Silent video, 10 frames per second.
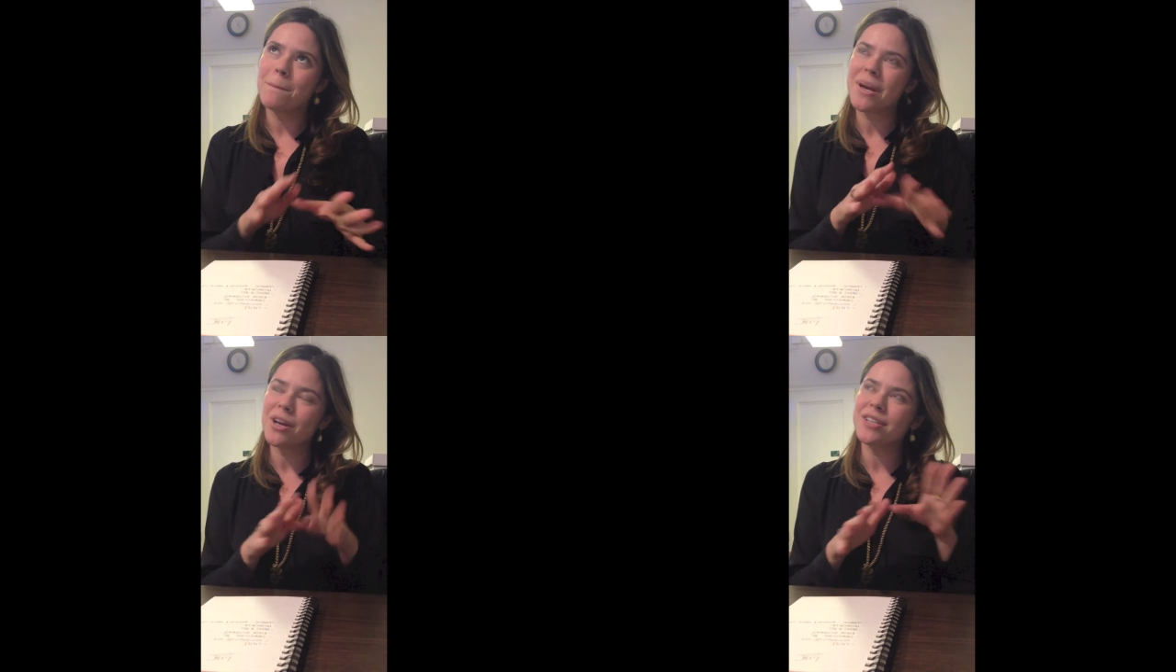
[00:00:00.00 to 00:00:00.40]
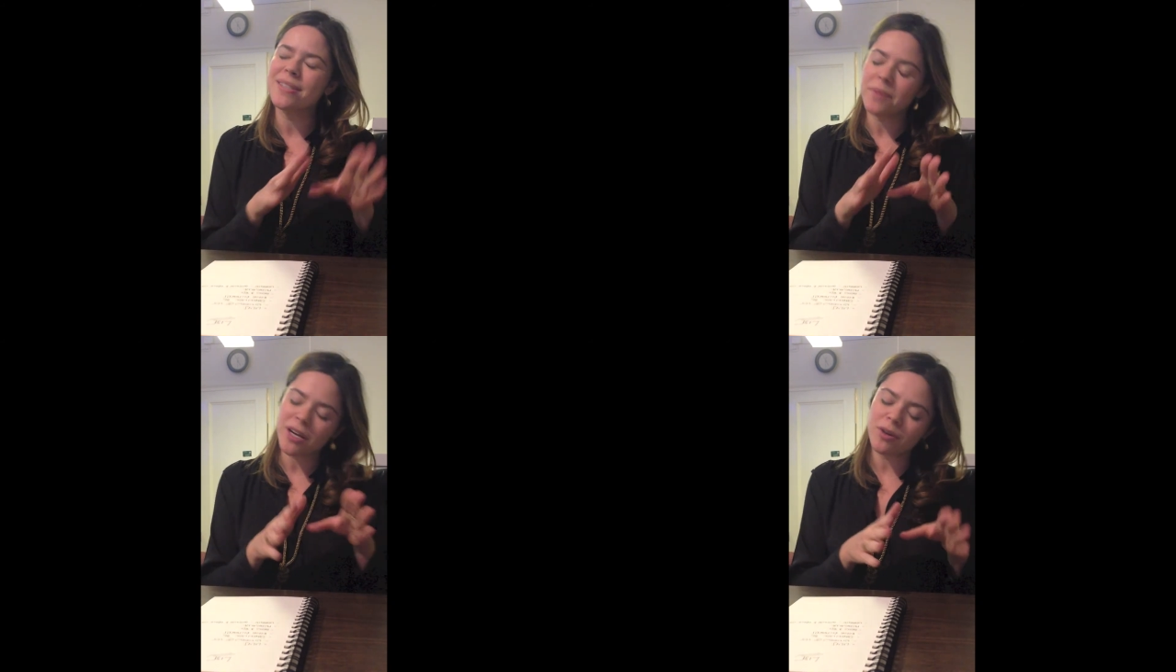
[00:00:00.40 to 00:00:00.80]
but it goes
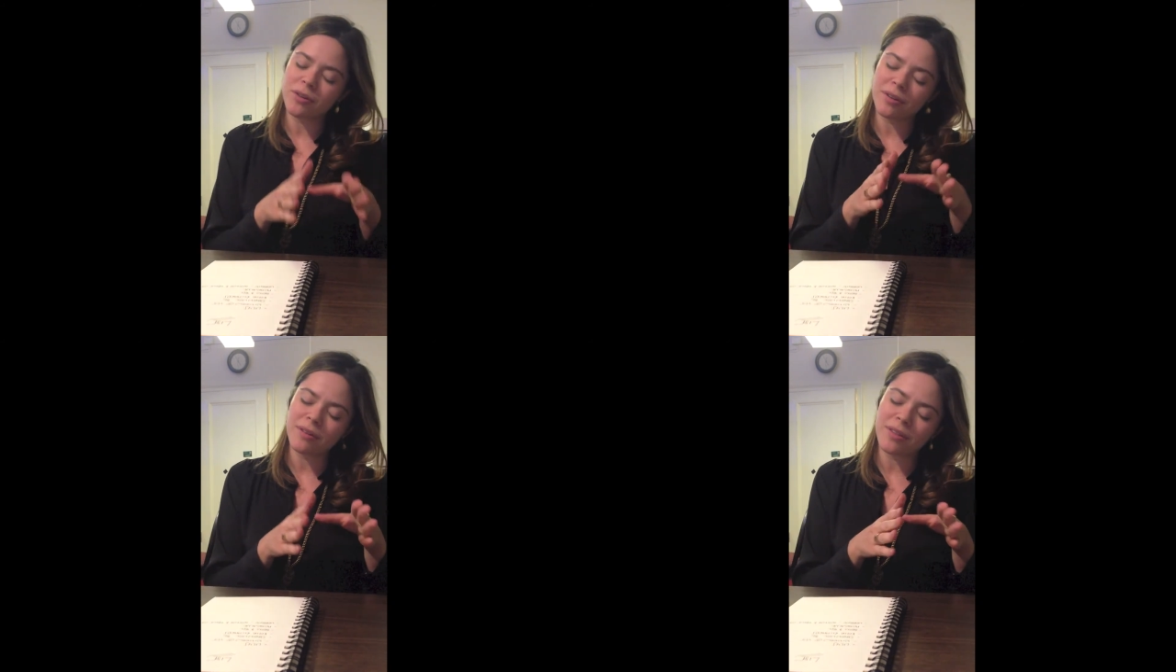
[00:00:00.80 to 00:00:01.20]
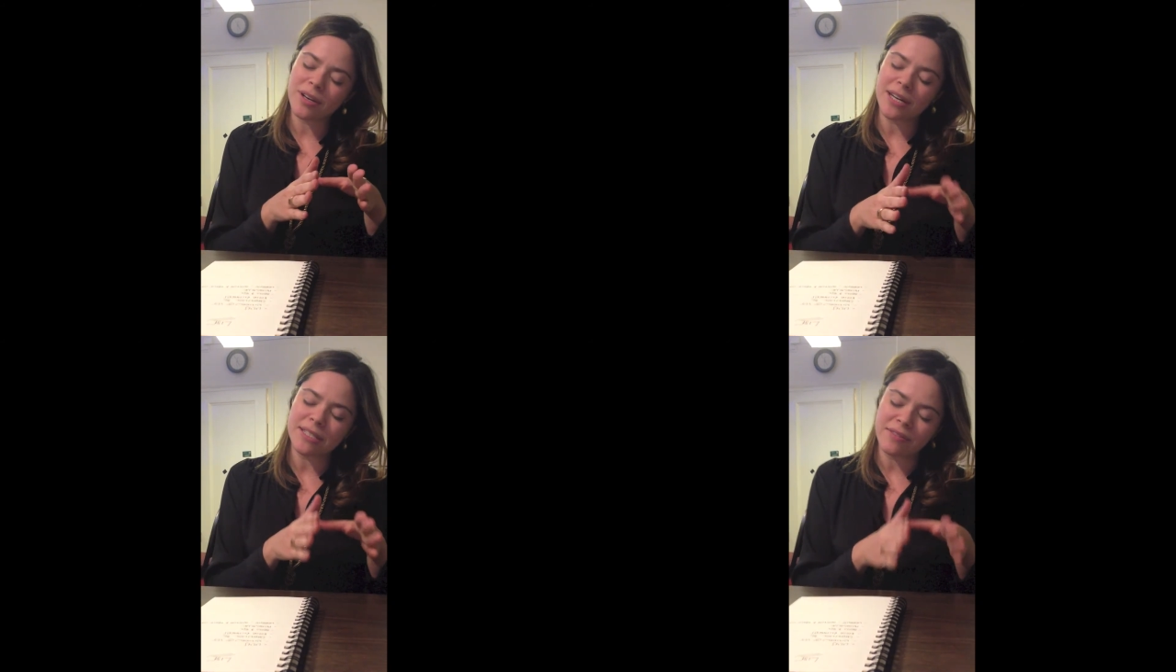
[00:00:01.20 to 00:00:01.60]
something along the
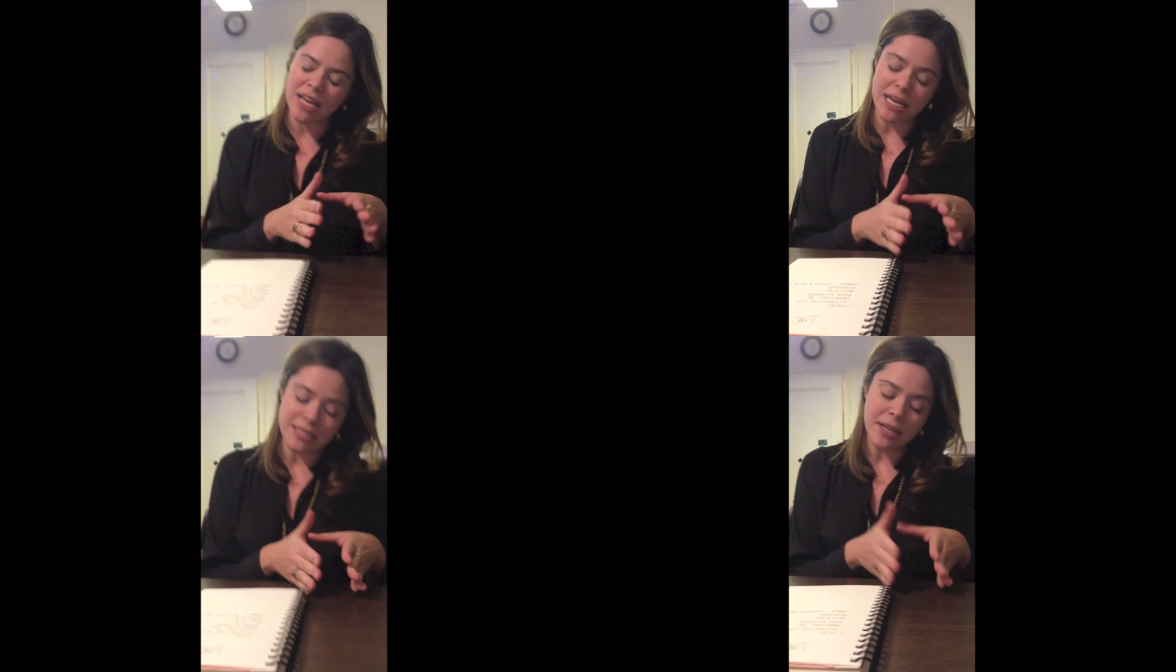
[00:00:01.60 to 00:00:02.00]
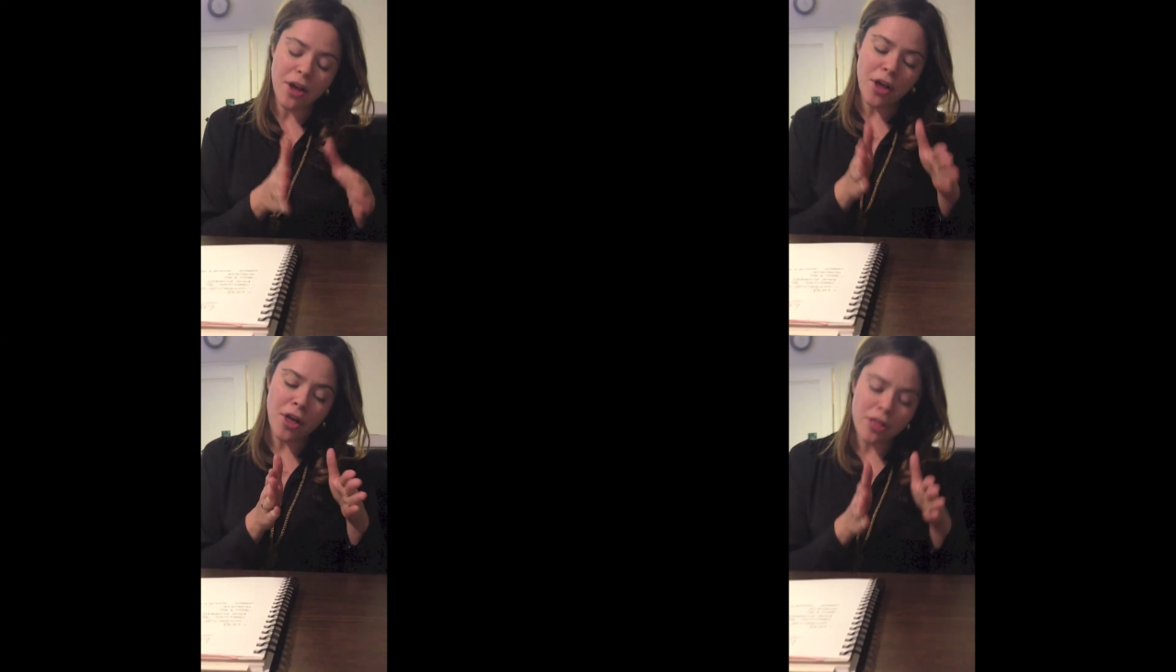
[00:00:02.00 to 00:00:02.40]
lines of this
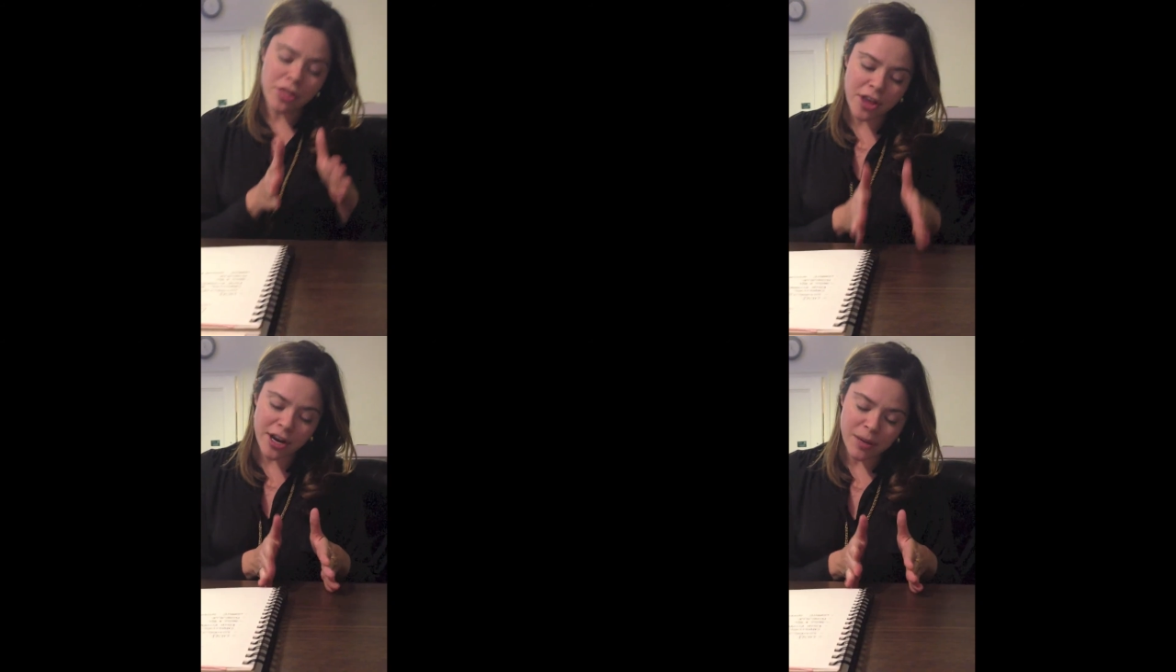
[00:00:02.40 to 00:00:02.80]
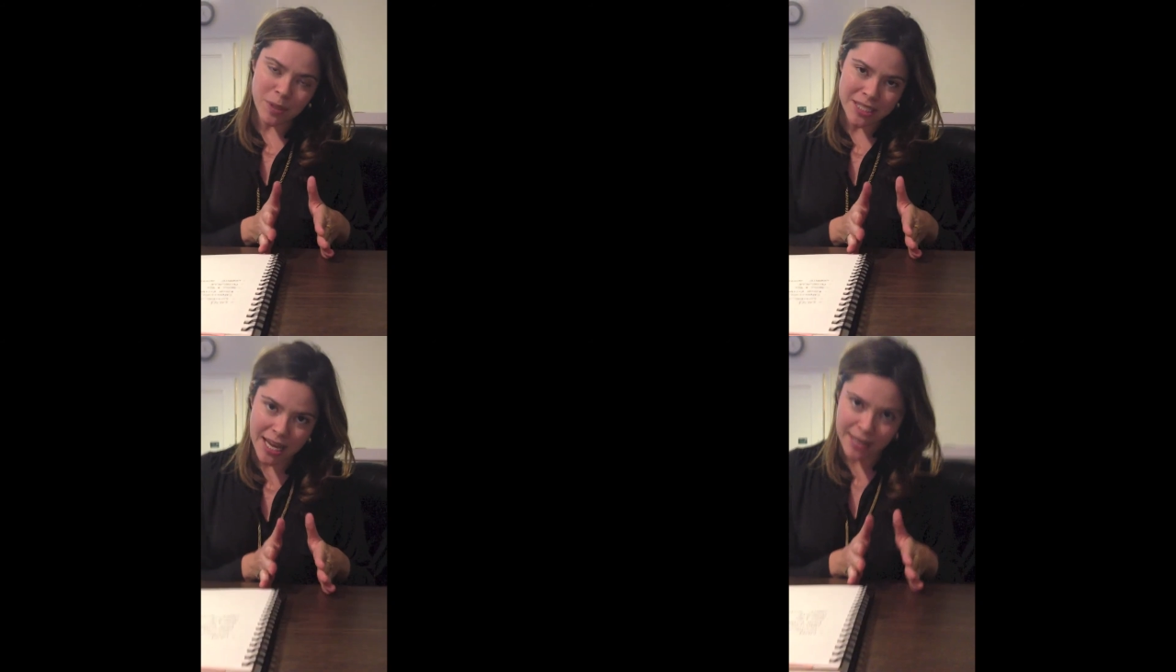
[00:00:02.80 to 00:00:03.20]

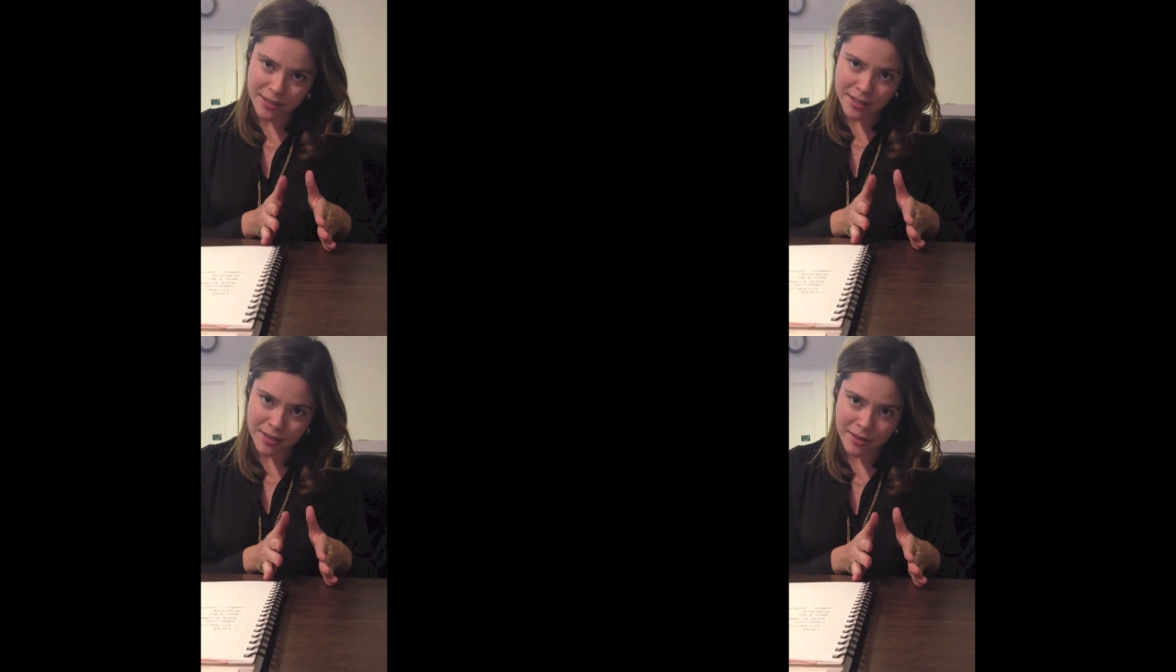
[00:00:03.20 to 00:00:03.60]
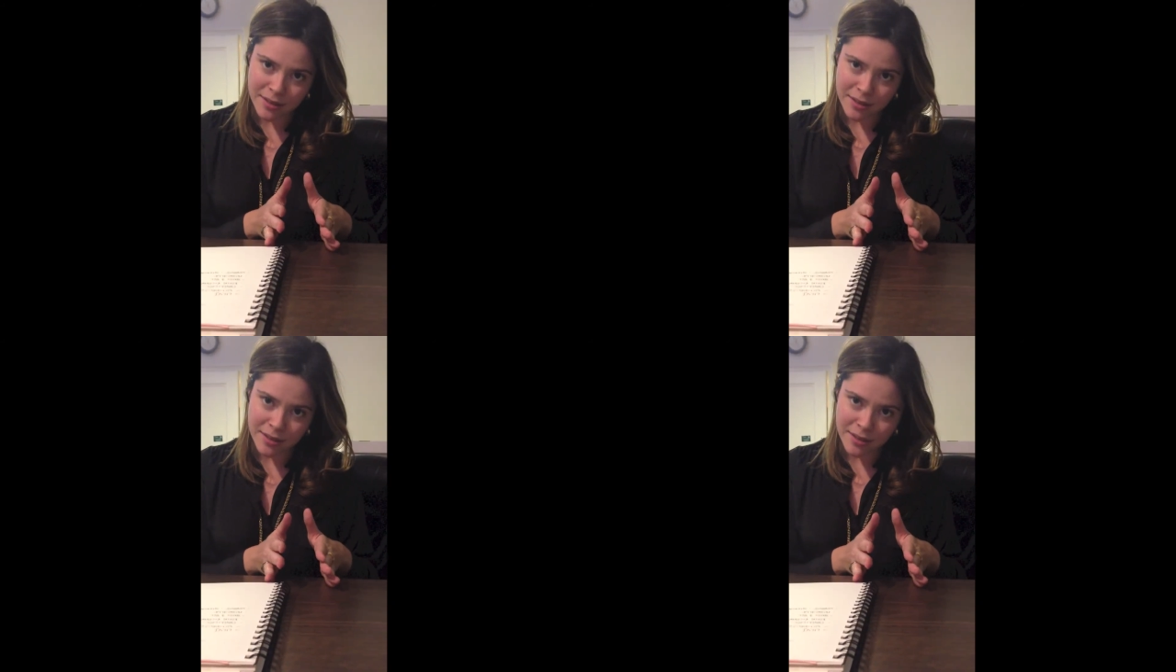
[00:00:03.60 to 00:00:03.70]
30%